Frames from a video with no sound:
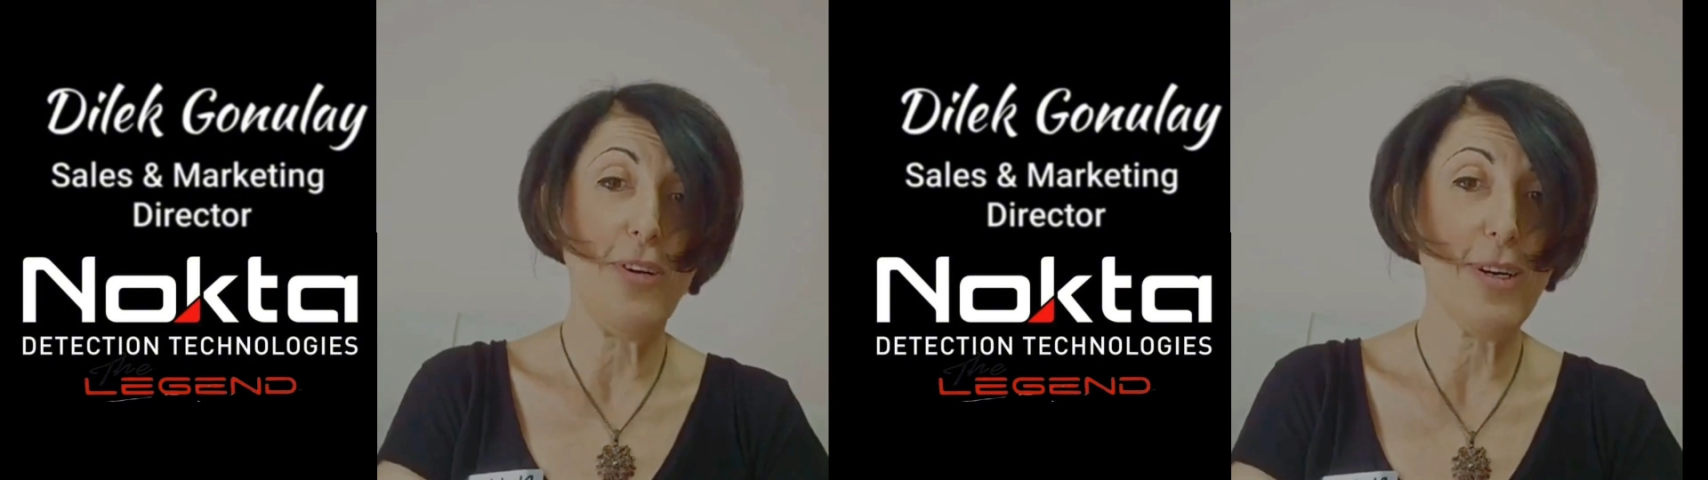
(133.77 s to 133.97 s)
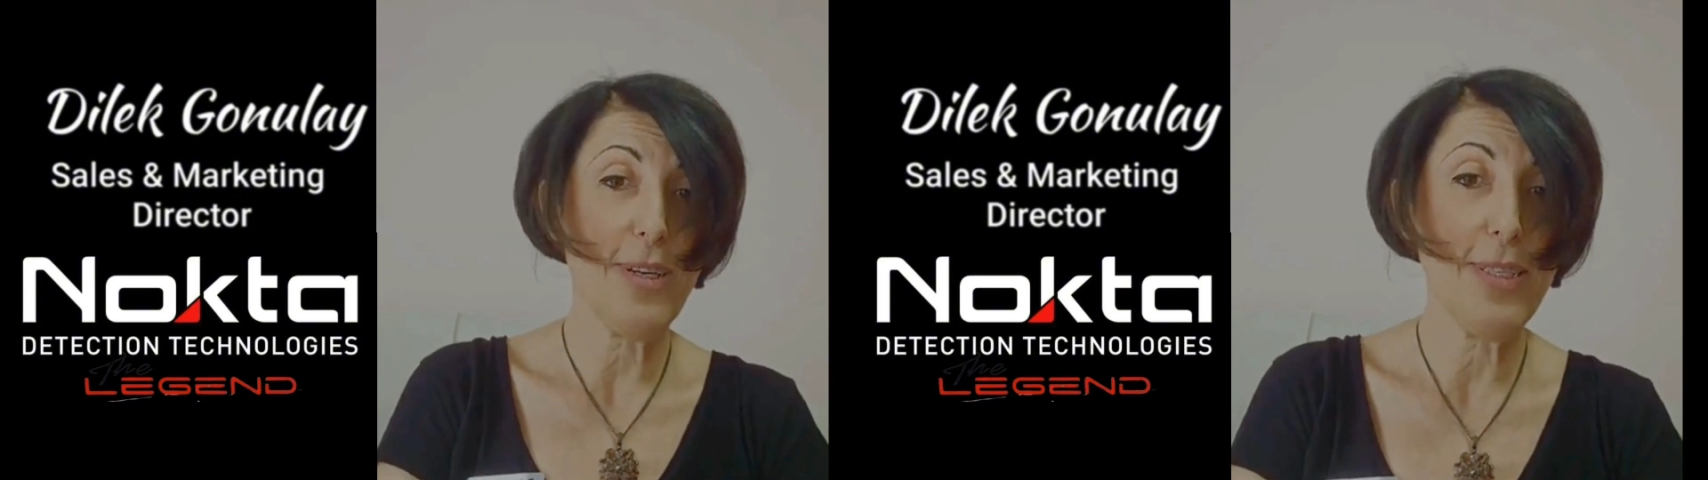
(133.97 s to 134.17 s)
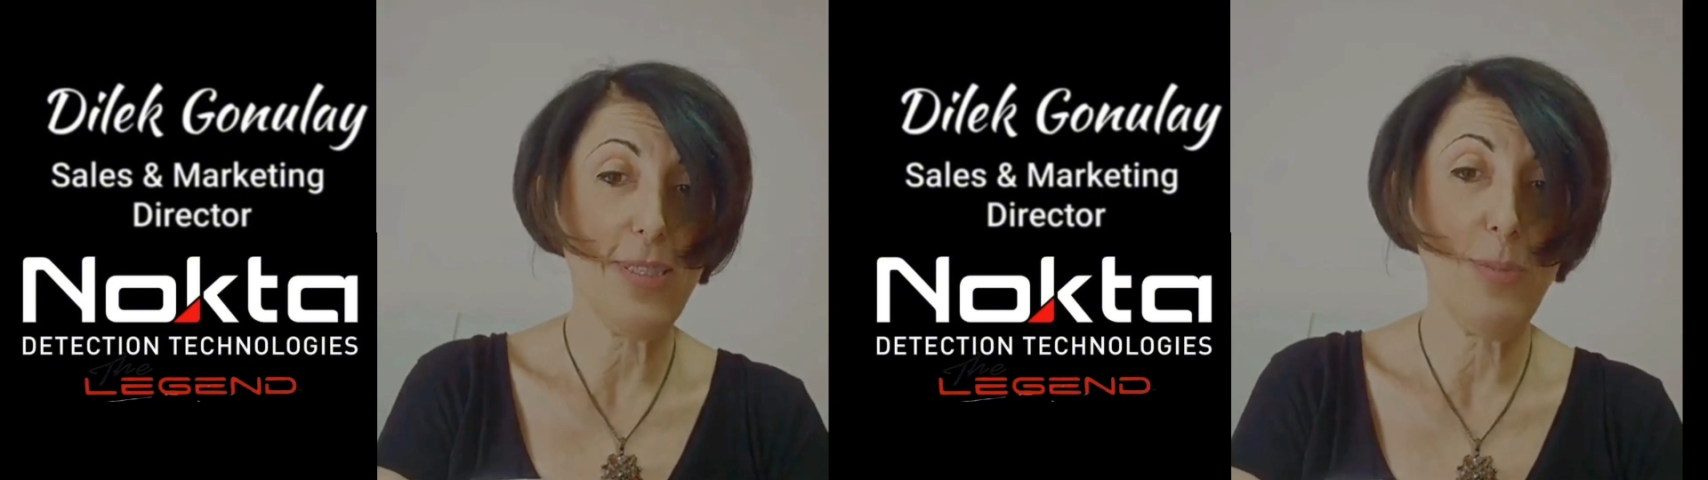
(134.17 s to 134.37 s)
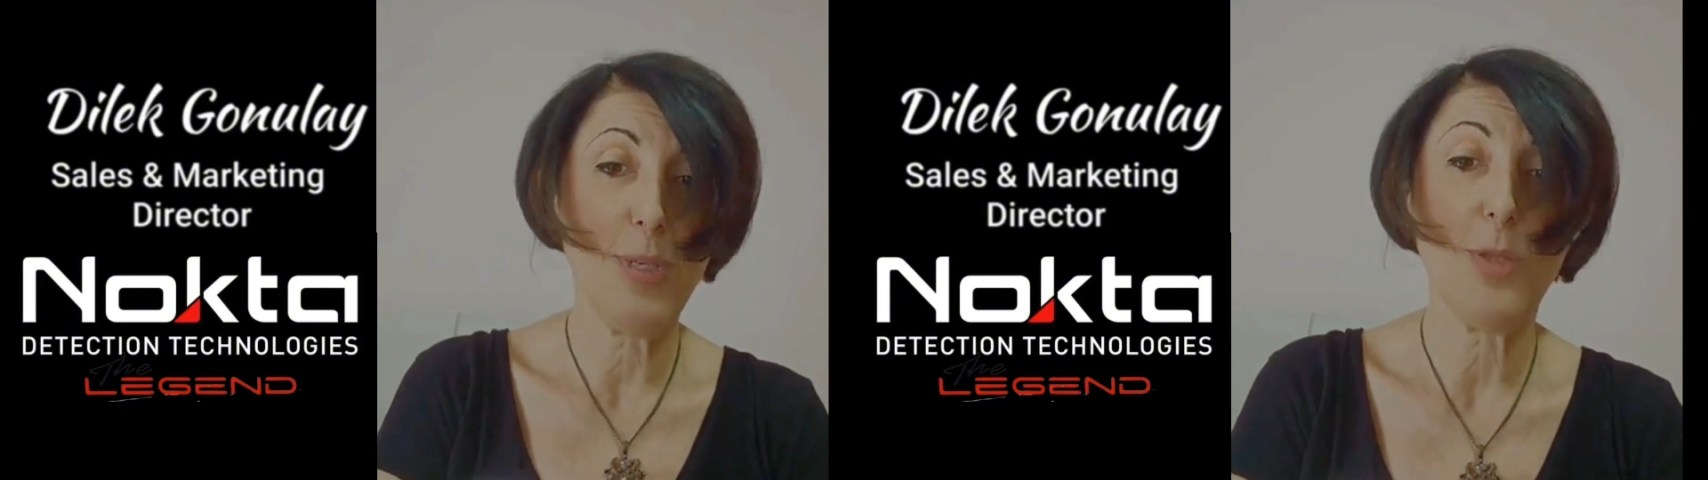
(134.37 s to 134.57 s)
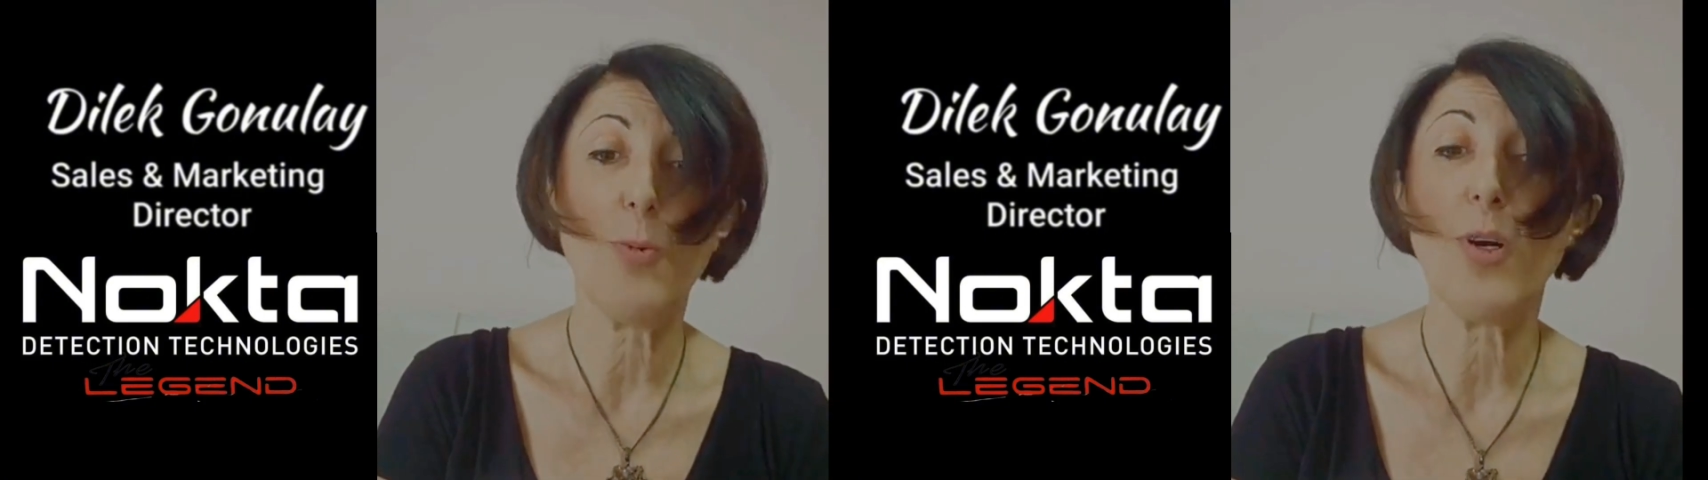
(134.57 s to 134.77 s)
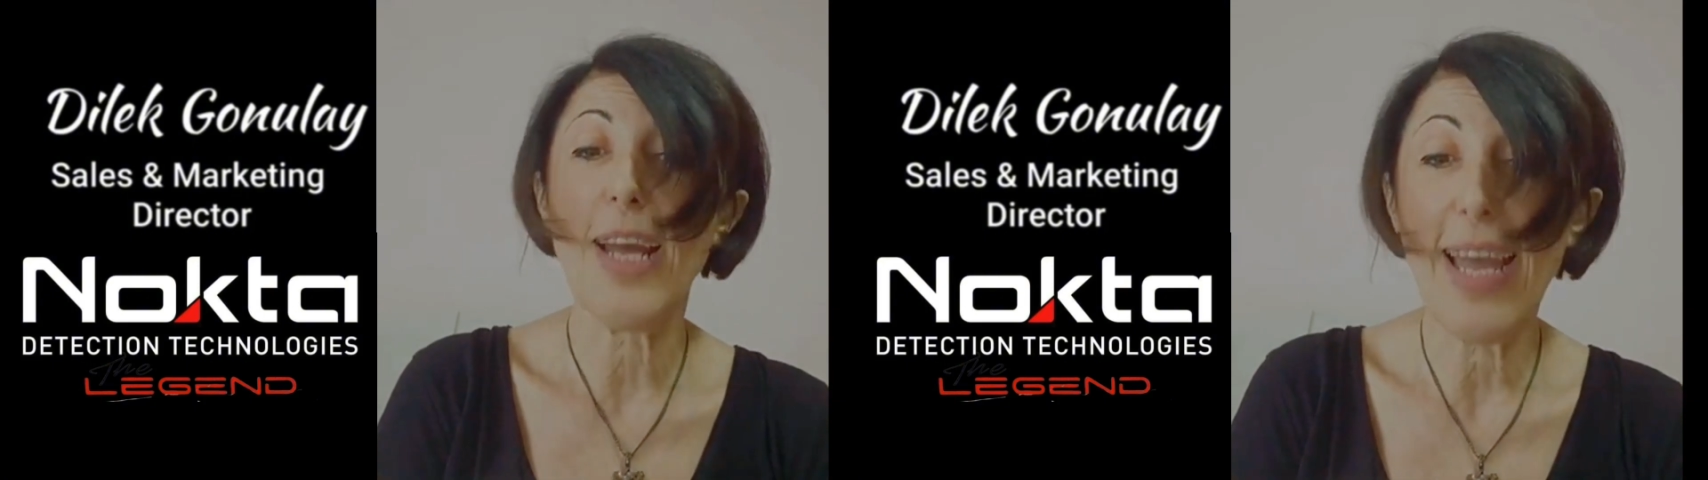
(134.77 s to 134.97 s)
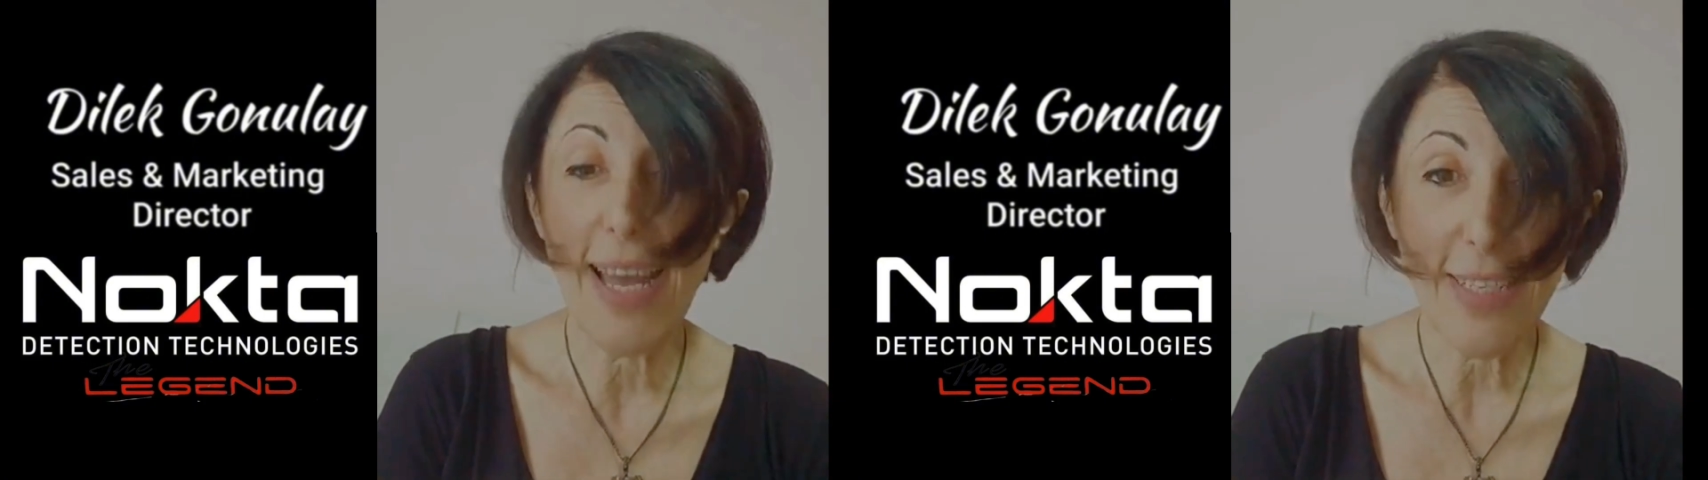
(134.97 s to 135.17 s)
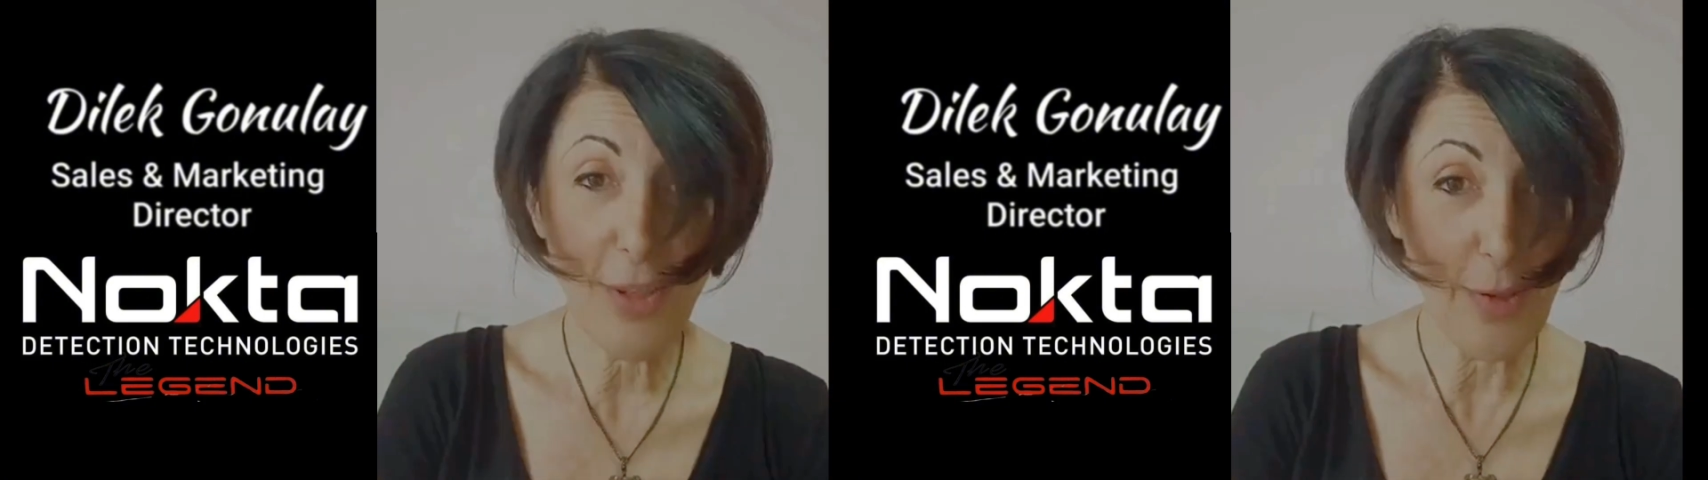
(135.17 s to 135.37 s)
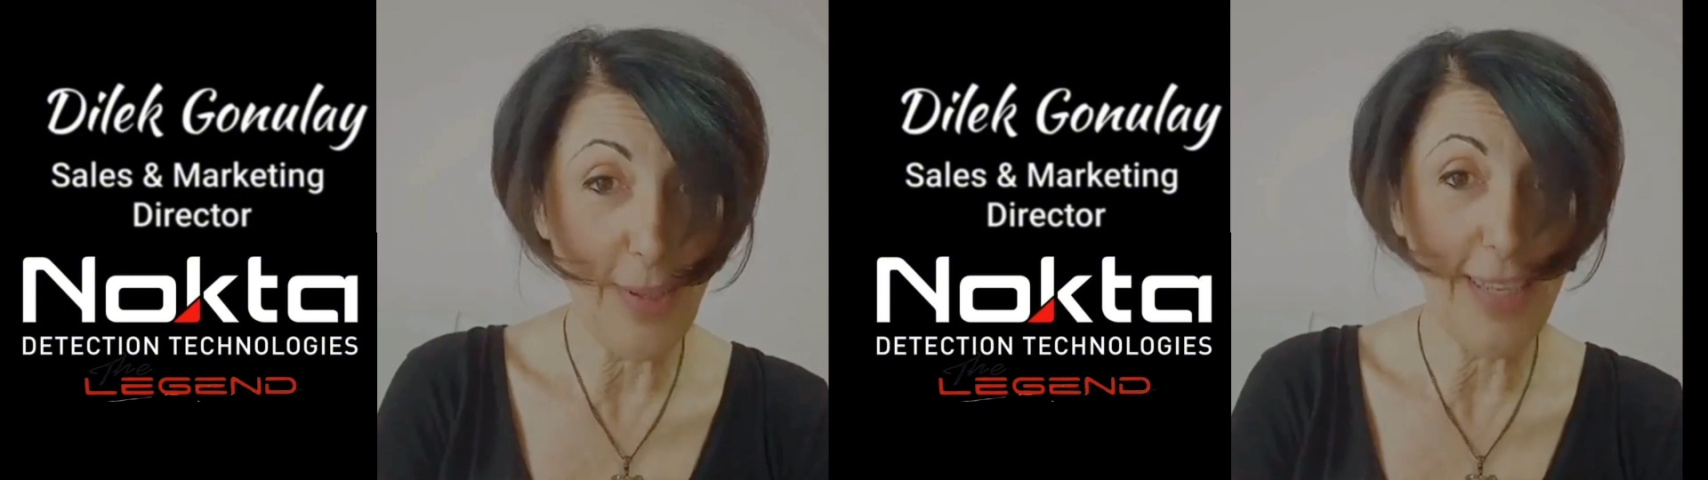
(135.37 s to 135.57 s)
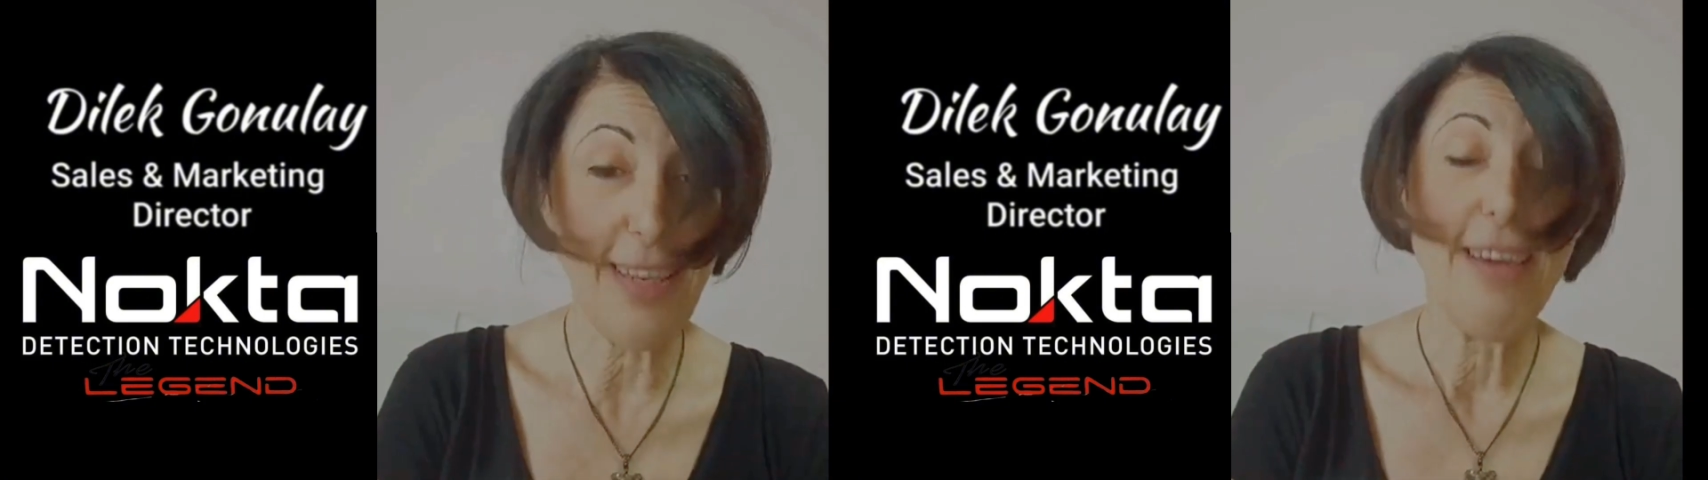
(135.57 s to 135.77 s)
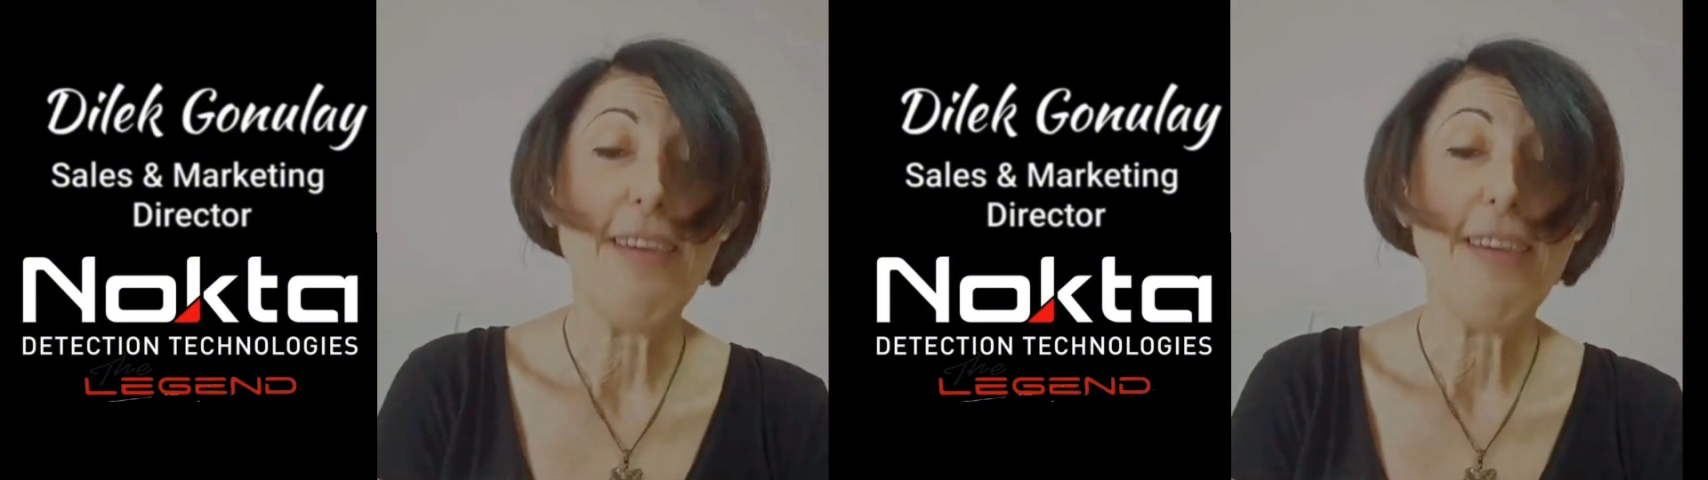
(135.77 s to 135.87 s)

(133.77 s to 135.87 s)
customers were actually